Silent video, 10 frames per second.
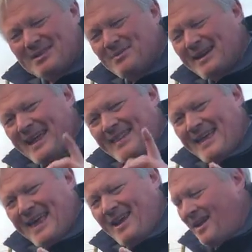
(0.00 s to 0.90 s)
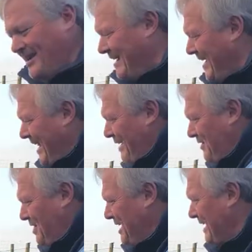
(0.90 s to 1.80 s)
I'm gonna get the kettle on and have
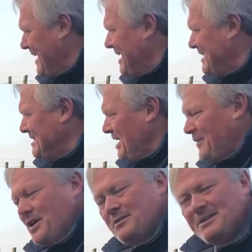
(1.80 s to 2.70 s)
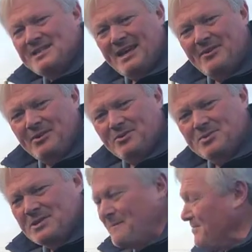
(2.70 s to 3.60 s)
a think, see if I've got the
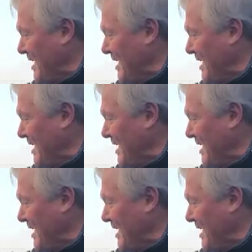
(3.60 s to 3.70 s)
materials.